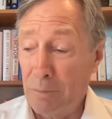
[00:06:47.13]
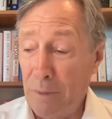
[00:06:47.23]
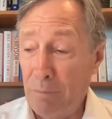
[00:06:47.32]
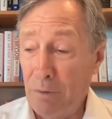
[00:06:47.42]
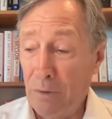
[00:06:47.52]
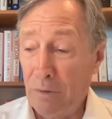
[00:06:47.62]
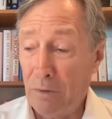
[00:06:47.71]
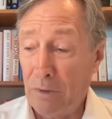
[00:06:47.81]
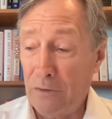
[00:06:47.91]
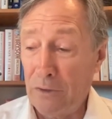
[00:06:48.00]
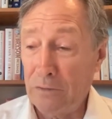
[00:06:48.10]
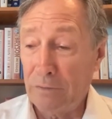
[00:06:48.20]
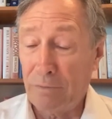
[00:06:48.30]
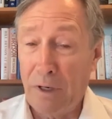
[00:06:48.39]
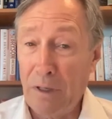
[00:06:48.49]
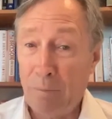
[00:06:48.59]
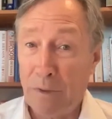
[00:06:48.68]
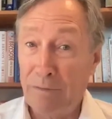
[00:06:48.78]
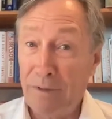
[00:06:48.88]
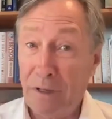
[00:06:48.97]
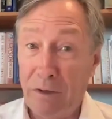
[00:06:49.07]
people are justifiably
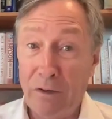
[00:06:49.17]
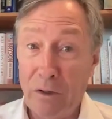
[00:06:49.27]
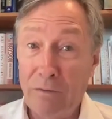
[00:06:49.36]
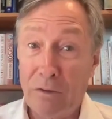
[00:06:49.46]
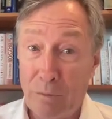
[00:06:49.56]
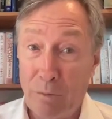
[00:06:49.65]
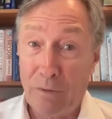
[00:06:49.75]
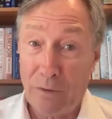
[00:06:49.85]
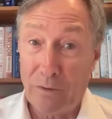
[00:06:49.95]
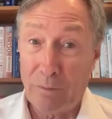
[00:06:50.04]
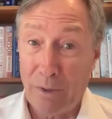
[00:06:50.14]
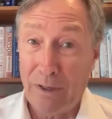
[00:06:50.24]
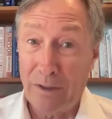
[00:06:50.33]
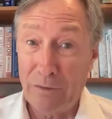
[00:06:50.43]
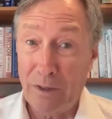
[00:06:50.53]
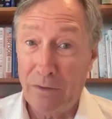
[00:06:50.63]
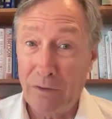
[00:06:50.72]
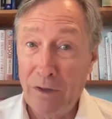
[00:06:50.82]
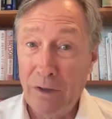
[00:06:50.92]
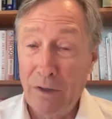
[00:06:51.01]
very nervous about their supply chains.